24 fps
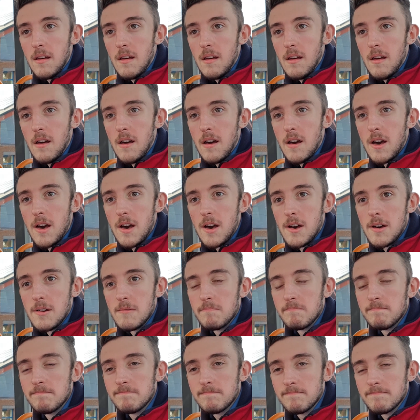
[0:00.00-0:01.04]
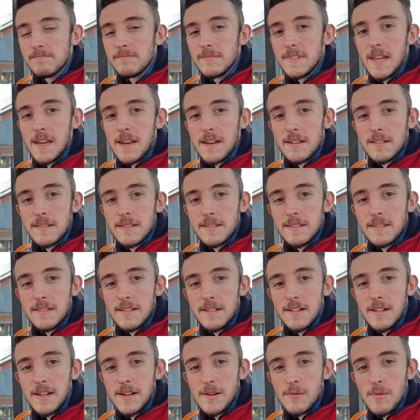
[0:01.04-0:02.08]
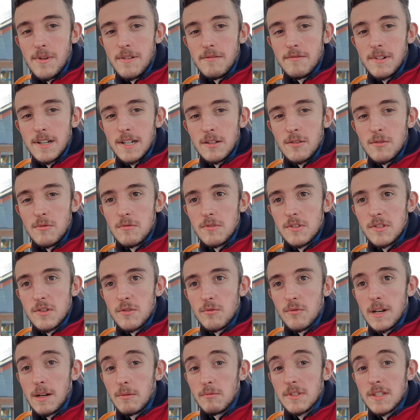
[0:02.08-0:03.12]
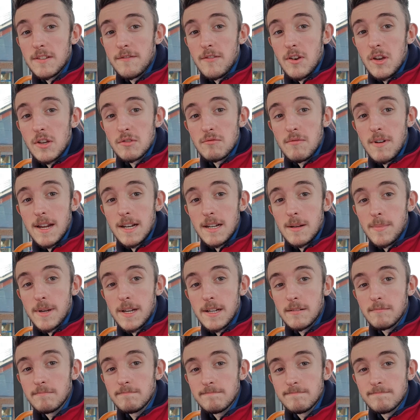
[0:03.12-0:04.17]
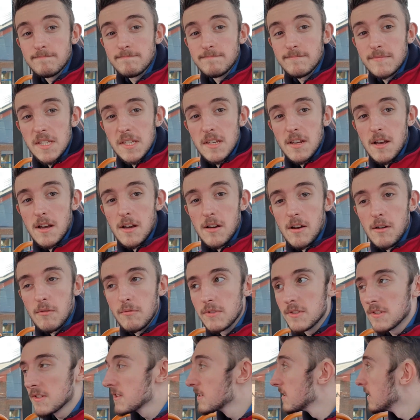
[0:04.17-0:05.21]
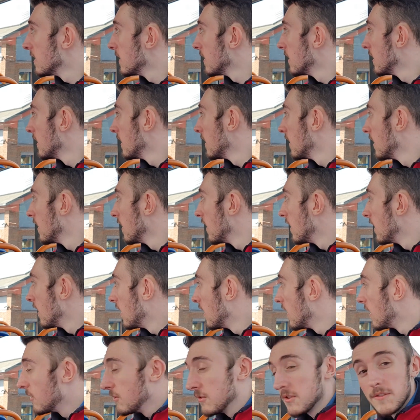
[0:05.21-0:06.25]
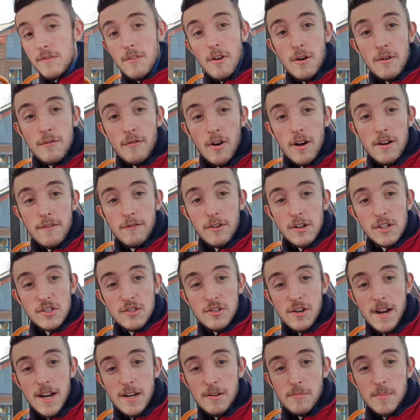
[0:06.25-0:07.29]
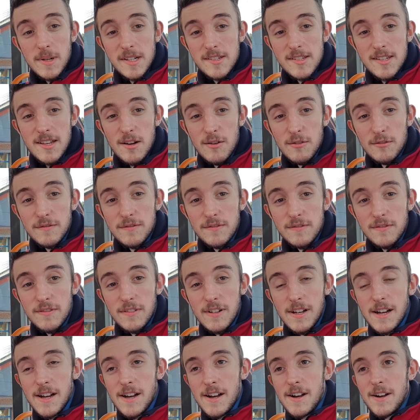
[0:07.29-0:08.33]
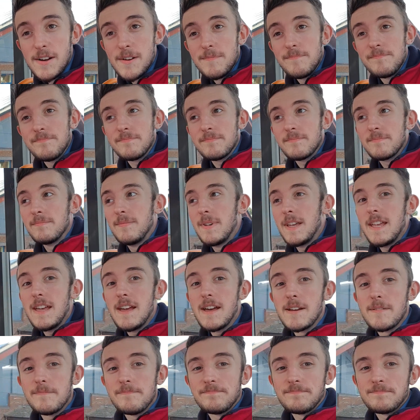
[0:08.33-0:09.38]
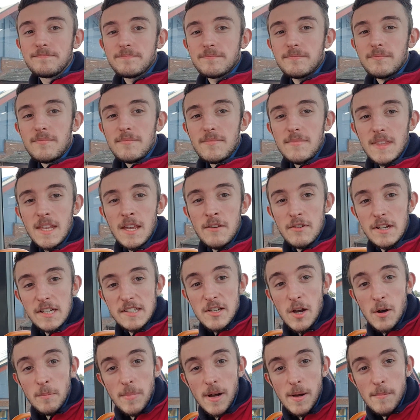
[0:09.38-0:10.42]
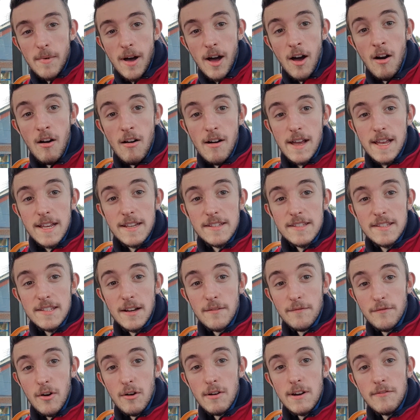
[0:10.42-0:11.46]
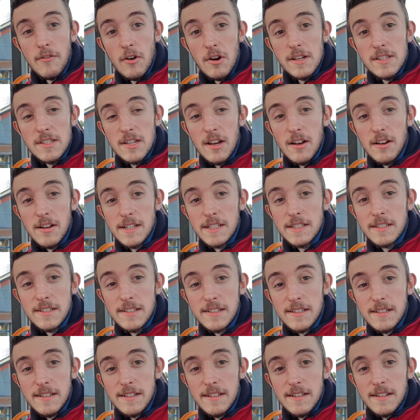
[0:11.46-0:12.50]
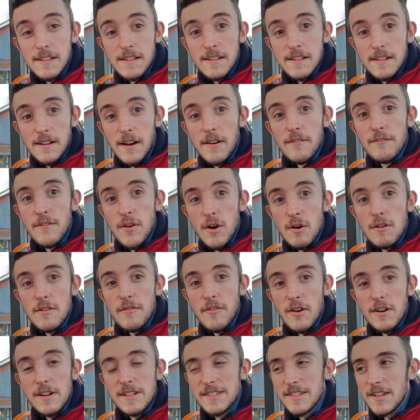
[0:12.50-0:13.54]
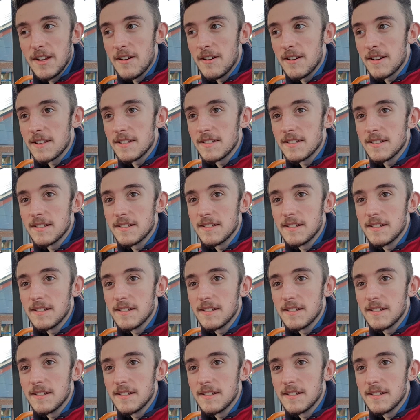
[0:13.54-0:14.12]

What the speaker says: yeah, I went around a corner too quick. It was the first roundabout, so I was very, very frustrated with myself. But yeah, you can tell by my eyes, I'm very, very tired. I'm very, very tired.